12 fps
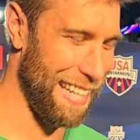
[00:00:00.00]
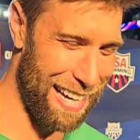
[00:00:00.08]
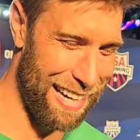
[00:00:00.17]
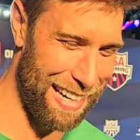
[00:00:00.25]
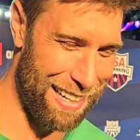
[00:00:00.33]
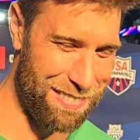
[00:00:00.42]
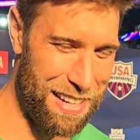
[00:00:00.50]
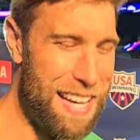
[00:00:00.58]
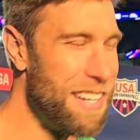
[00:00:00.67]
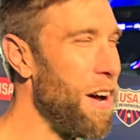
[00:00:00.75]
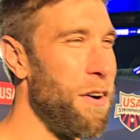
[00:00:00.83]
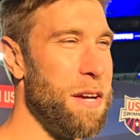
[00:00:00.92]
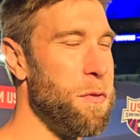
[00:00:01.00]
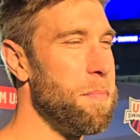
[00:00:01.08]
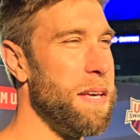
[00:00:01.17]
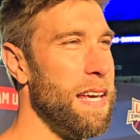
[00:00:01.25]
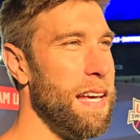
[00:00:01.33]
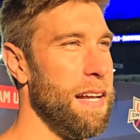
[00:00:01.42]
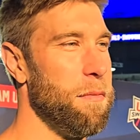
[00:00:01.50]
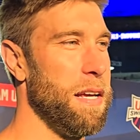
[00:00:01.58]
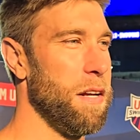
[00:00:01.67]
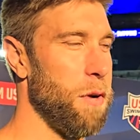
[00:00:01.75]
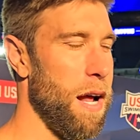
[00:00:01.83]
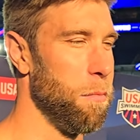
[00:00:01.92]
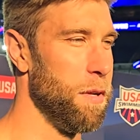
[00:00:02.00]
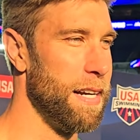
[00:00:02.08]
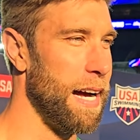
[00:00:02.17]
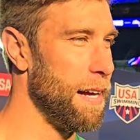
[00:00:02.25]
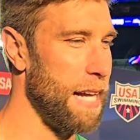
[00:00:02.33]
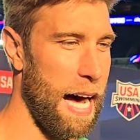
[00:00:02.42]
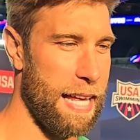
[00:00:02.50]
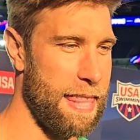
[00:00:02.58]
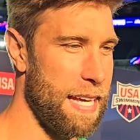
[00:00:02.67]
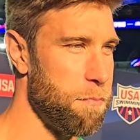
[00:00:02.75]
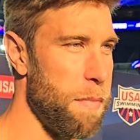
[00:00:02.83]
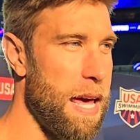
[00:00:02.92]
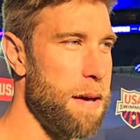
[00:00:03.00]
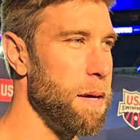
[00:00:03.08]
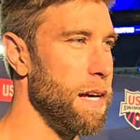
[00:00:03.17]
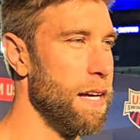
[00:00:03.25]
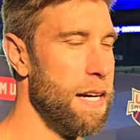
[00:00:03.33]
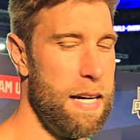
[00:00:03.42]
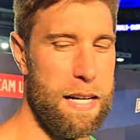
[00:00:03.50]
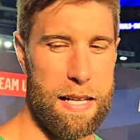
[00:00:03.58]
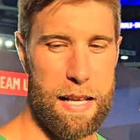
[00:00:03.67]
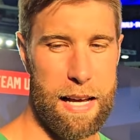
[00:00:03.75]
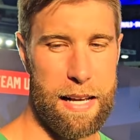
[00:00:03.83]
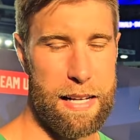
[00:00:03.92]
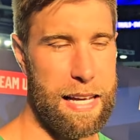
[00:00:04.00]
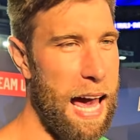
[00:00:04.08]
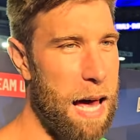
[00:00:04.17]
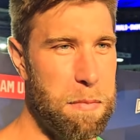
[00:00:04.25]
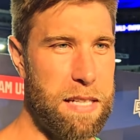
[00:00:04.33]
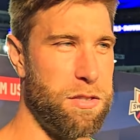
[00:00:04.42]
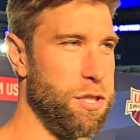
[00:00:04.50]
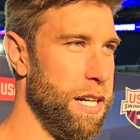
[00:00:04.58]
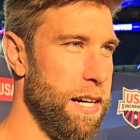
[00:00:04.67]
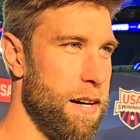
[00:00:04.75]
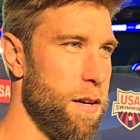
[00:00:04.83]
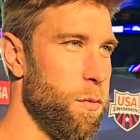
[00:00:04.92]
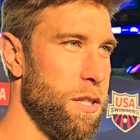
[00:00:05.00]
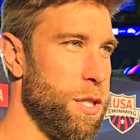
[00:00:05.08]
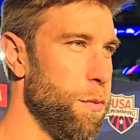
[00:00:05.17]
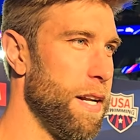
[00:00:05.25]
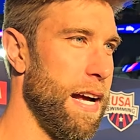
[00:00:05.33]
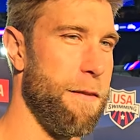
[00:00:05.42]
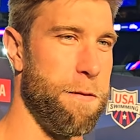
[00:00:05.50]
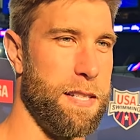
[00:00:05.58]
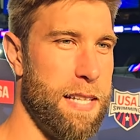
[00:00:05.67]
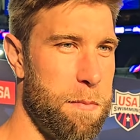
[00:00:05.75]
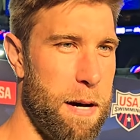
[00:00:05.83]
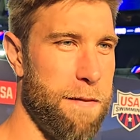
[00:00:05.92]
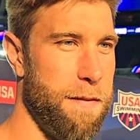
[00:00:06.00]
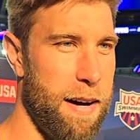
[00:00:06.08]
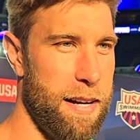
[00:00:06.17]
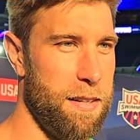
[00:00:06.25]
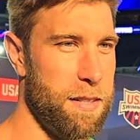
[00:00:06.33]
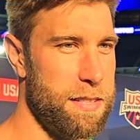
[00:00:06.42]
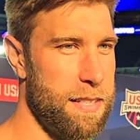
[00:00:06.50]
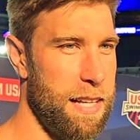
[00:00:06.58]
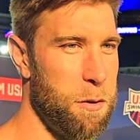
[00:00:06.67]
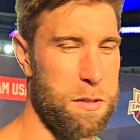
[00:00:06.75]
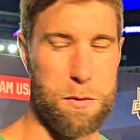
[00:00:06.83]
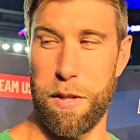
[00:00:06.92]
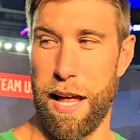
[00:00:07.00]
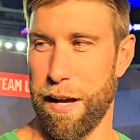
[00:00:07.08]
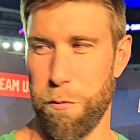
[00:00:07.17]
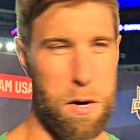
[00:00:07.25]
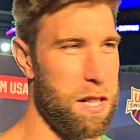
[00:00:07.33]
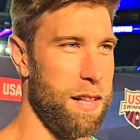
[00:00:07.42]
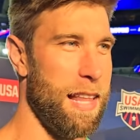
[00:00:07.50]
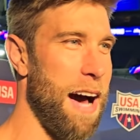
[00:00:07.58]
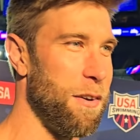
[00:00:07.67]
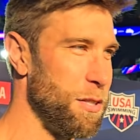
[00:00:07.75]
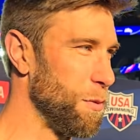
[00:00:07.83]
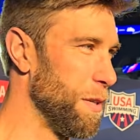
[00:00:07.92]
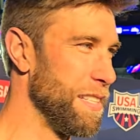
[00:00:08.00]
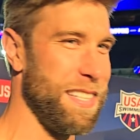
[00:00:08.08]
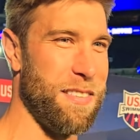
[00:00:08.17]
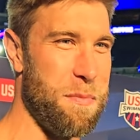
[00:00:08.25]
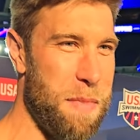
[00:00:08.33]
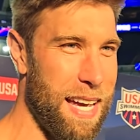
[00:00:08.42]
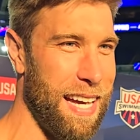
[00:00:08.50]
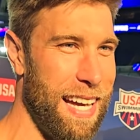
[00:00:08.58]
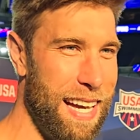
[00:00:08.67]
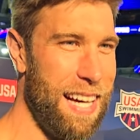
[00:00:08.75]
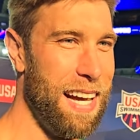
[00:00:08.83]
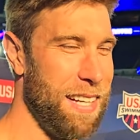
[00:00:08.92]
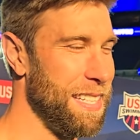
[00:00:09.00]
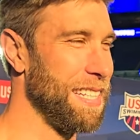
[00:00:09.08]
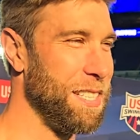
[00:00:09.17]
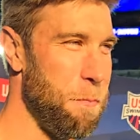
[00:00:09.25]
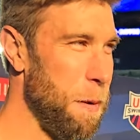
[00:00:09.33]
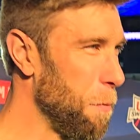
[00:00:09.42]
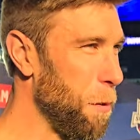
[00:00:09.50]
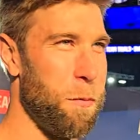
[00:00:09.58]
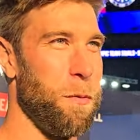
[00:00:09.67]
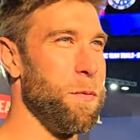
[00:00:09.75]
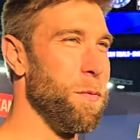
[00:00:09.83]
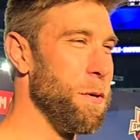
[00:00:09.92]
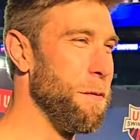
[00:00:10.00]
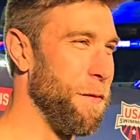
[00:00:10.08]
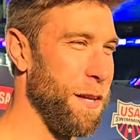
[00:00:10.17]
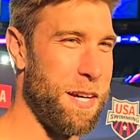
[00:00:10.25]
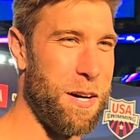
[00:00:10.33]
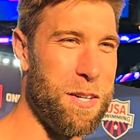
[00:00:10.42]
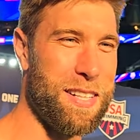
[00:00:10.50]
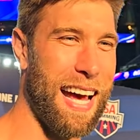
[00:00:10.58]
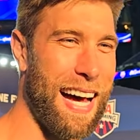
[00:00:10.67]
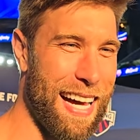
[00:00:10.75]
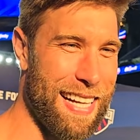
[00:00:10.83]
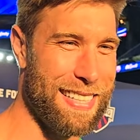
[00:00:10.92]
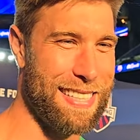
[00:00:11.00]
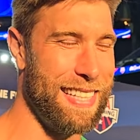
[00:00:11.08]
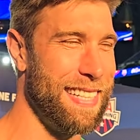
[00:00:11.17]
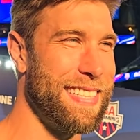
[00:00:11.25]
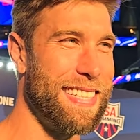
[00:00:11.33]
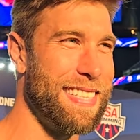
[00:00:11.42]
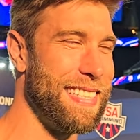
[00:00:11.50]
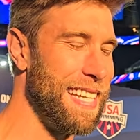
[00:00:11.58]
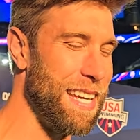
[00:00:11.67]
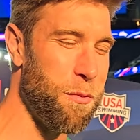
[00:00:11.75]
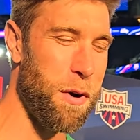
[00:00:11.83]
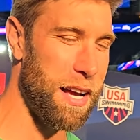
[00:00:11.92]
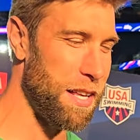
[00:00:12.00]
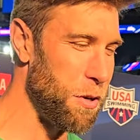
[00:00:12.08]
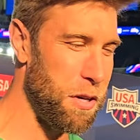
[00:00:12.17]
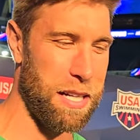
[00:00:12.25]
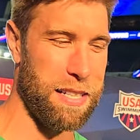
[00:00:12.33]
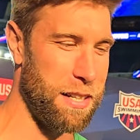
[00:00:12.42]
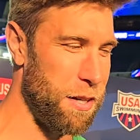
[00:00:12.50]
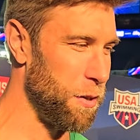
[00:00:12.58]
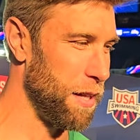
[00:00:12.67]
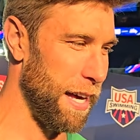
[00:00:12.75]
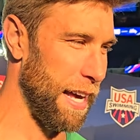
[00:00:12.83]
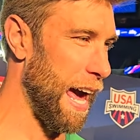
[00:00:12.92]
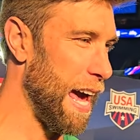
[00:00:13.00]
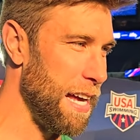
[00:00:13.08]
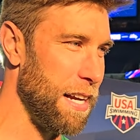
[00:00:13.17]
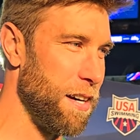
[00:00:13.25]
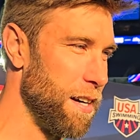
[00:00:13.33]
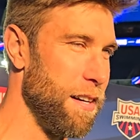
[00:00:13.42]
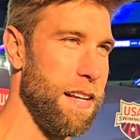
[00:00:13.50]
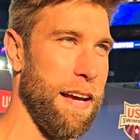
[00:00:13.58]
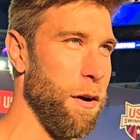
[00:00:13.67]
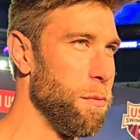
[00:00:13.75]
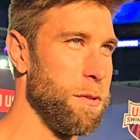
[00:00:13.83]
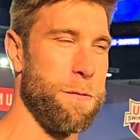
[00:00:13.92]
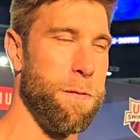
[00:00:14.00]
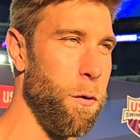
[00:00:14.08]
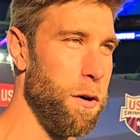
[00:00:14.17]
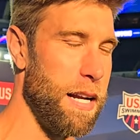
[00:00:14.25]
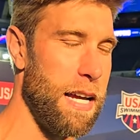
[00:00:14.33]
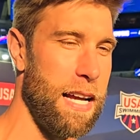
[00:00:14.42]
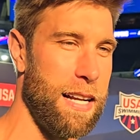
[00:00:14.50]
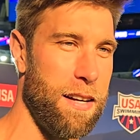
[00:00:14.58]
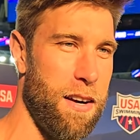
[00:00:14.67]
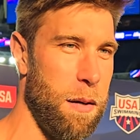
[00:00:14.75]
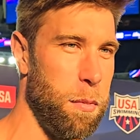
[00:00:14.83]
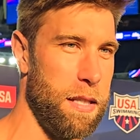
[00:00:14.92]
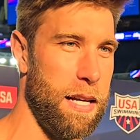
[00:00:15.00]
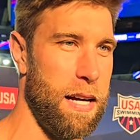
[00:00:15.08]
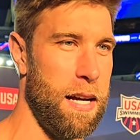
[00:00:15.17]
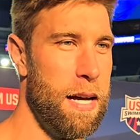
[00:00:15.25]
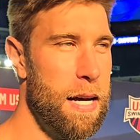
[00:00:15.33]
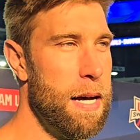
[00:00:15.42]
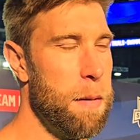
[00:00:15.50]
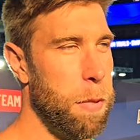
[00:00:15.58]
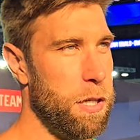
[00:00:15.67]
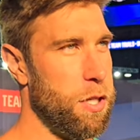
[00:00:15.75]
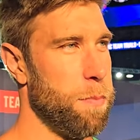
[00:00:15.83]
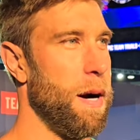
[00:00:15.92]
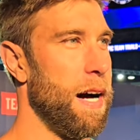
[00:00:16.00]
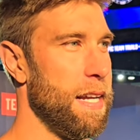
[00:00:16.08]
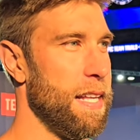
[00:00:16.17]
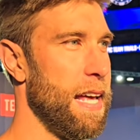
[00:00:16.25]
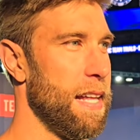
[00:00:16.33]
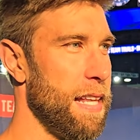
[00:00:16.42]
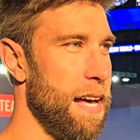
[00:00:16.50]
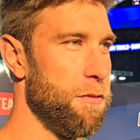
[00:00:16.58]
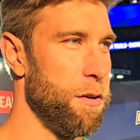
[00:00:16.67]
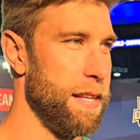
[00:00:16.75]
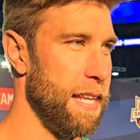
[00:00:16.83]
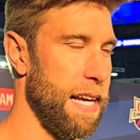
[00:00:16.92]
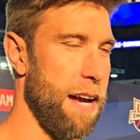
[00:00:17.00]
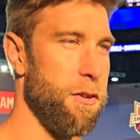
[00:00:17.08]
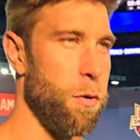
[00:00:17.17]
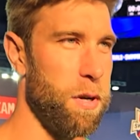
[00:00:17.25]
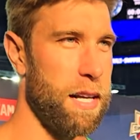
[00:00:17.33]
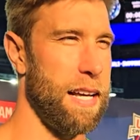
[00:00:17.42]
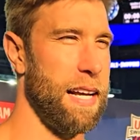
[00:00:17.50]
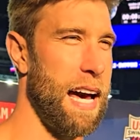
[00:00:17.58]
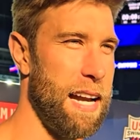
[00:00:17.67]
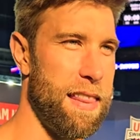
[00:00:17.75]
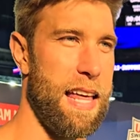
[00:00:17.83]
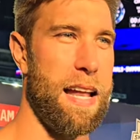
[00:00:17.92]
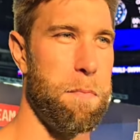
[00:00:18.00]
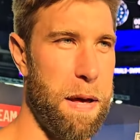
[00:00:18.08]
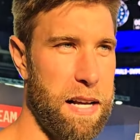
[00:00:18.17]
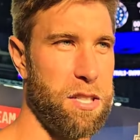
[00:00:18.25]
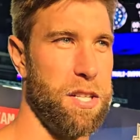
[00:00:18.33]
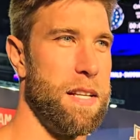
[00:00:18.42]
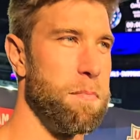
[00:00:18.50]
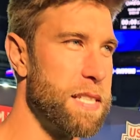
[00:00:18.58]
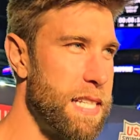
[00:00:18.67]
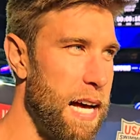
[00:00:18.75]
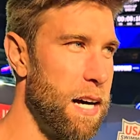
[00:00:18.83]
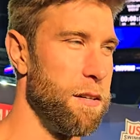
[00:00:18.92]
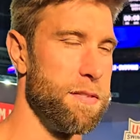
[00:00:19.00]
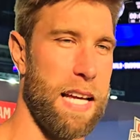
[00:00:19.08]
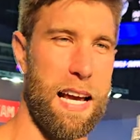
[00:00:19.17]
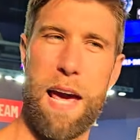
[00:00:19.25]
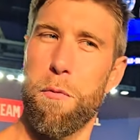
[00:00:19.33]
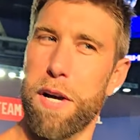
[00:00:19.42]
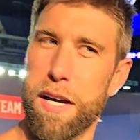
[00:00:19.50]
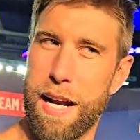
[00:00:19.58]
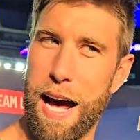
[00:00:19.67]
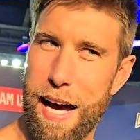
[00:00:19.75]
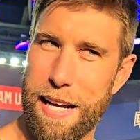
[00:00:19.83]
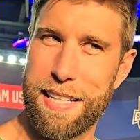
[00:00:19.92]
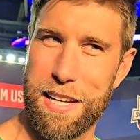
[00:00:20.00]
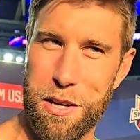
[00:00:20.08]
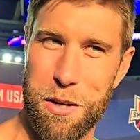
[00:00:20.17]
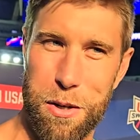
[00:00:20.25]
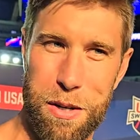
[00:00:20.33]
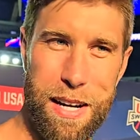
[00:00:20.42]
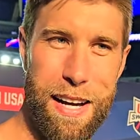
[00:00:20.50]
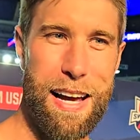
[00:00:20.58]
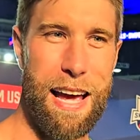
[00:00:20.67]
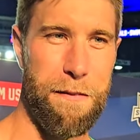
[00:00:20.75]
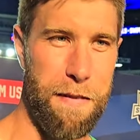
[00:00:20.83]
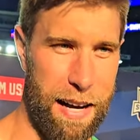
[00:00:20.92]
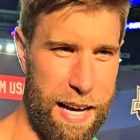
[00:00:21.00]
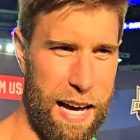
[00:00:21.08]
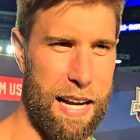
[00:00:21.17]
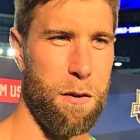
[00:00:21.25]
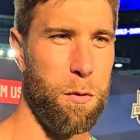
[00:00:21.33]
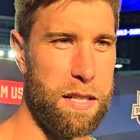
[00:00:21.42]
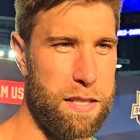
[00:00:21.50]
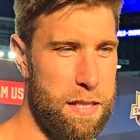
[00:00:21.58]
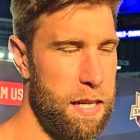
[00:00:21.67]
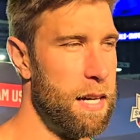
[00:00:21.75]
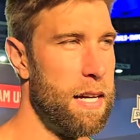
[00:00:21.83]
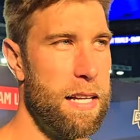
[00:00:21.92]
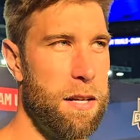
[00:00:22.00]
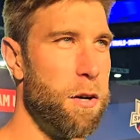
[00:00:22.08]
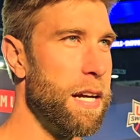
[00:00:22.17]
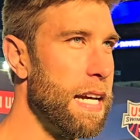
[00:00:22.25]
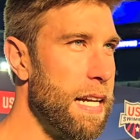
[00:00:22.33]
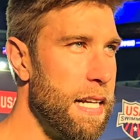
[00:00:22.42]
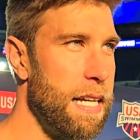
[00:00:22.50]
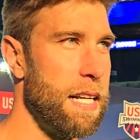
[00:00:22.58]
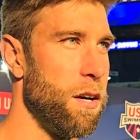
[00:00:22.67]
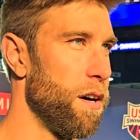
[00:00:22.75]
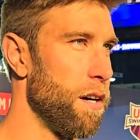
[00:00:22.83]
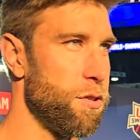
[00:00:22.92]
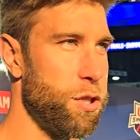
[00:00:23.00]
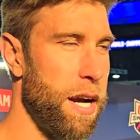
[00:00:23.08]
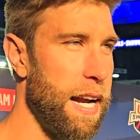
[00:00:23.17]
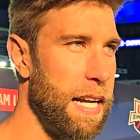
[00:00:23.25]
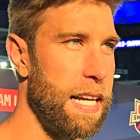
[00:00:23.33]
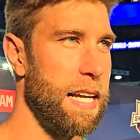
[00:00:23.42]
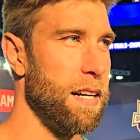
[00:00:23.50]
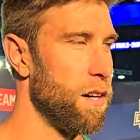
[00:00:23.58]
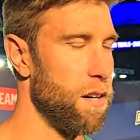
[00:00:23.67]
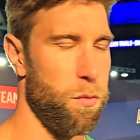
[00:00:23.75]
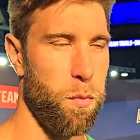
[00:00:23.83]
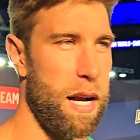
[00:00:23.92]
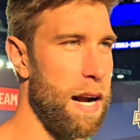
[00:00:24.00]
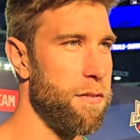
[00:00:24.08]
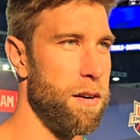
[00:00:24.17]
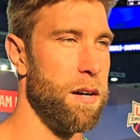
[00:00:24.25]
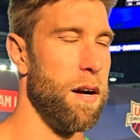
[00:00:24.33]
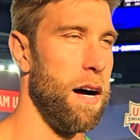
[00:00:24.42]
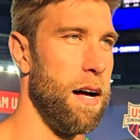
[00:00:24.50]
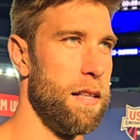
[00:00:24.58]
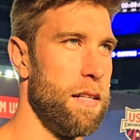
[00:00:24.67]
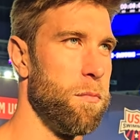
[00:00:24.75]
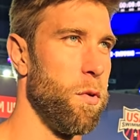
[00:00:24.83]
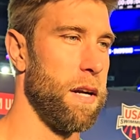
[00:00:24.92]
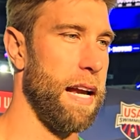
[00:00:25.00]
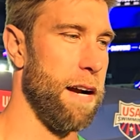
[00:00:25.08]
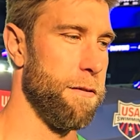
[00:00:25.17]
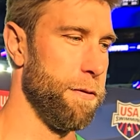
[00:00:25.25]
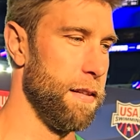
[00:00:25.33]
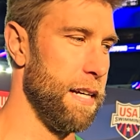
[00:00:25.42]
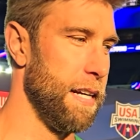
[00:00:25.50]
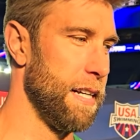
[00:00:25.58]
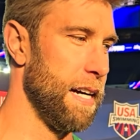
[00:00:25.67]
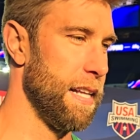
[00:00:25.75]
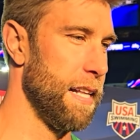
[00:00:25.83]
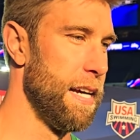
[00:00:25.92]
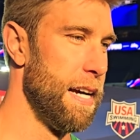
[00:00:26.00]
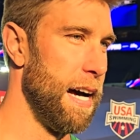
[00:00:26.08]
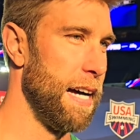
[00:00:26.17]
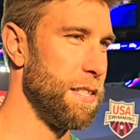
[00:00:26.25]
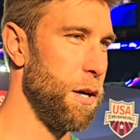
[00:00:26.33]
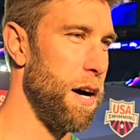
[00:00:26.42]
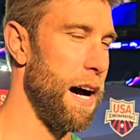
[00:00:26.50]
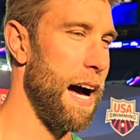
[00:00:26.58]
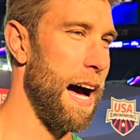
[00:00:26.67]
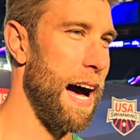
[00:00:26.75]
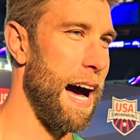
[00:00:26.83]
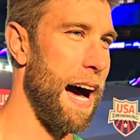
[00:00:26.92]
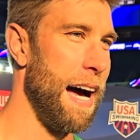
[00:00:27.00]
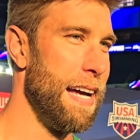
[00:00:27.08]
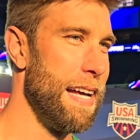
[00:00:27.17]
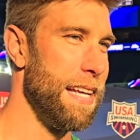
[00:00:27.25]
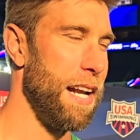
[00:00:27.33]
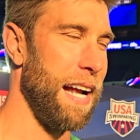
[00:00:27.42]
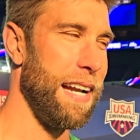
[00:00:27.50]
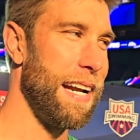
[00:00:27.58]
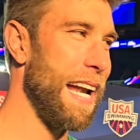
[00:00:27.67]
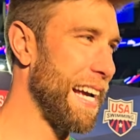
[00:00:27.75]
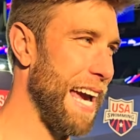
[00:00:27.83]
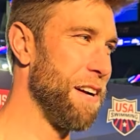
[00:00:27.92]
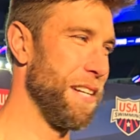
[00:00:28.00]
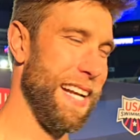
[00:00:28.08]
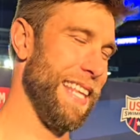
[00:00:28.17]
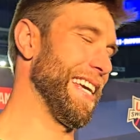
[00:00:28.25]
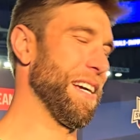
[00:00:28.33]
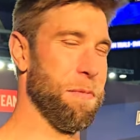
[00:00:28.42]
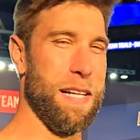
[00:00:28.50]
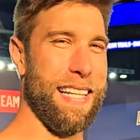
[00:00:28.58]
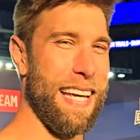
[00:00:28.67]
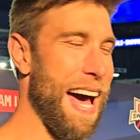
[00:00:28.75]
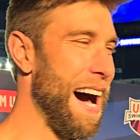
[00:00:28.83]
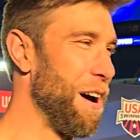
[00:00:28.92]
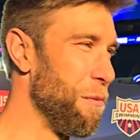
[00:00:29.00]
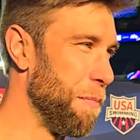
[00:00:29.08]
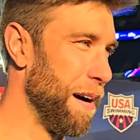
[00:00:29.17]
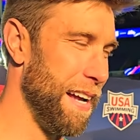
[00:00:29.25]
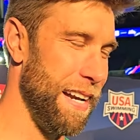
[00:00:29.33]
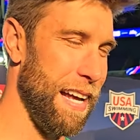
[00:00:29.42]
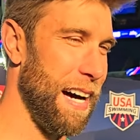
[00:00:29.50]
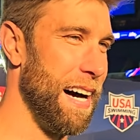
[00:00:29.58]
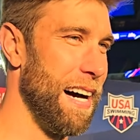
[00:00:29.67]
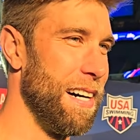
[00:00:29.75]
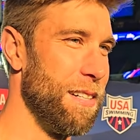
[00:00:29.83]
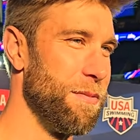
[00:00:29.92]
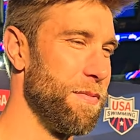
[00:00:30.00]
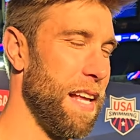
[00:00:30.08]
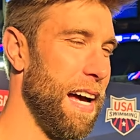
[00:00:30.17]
um, no, it would be it'd be incredible, and I, I think maybe like Gabby's cheer when she went out for semifinals, it was like one of the loudest ones of the meet. It's like so people were rooting for the old guys just to see what you can do. Like hey, you're like almost forty and you're able to push your body to that level. I think everyone can kind of then picture themselves like, what can I do? if I kind of was you know, eating or trading or whatever uh, a little more carefully. Right? So, yeah, I'm not counting anything clearly out, but uh,